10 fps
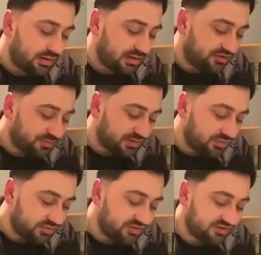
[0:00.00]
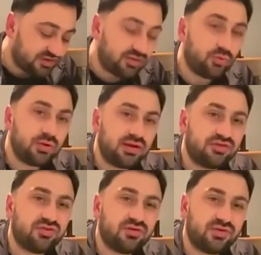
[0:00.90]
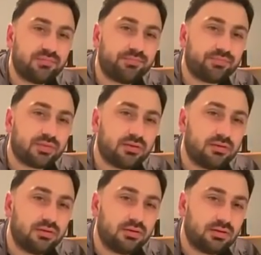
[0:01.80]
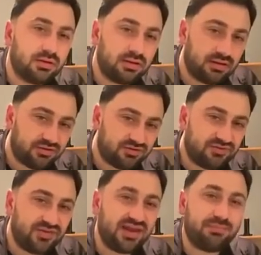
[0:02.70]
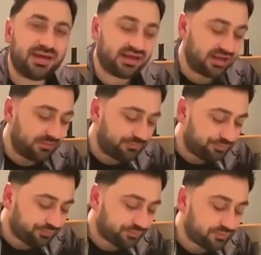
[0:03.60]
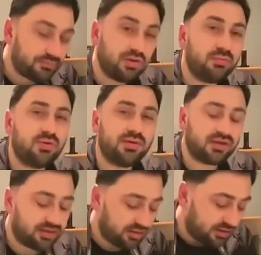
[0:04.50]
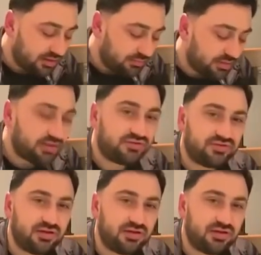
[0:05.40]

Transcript: It's because it's the doughiness of it and it's very baggy, elbow baggy, but it's...